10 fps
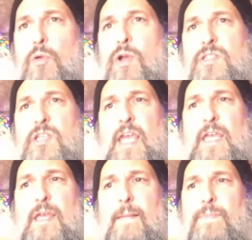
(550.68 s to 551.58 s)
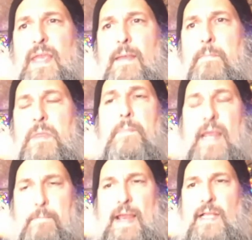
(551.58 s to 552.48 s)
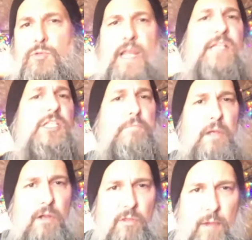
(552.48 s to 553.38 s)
was like the big bands were like Spirit of the